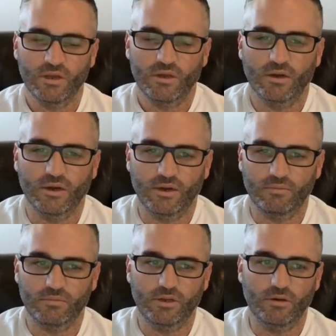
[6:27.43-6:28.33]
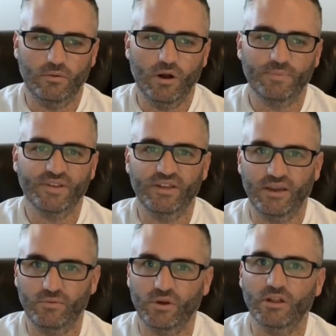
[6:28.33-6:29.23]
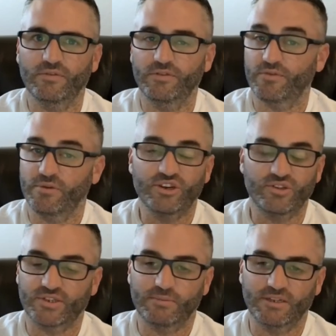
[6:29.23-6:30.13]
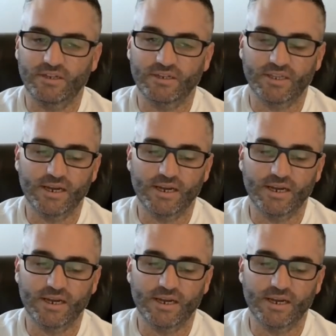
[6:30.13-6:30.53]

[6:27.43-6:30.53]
up to date relevant information, something like that.